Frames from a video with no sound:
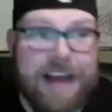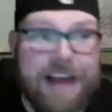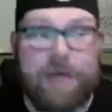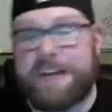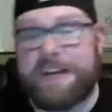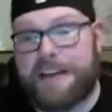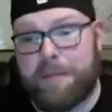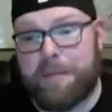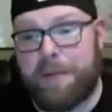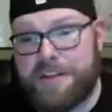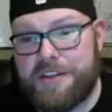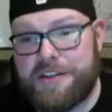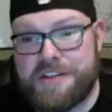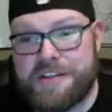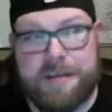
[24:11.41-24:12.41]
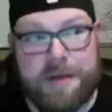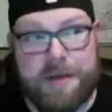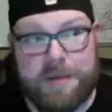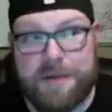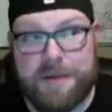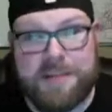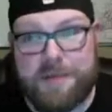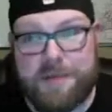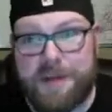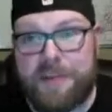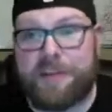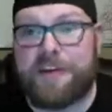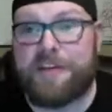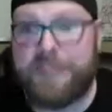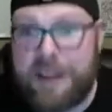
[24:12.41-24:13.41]
Well, not a bunch of Steam. I spent
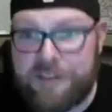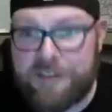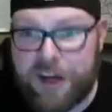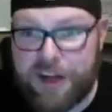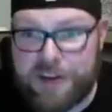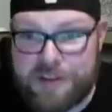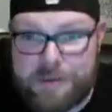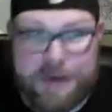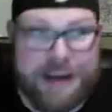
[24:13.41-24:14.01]
$35,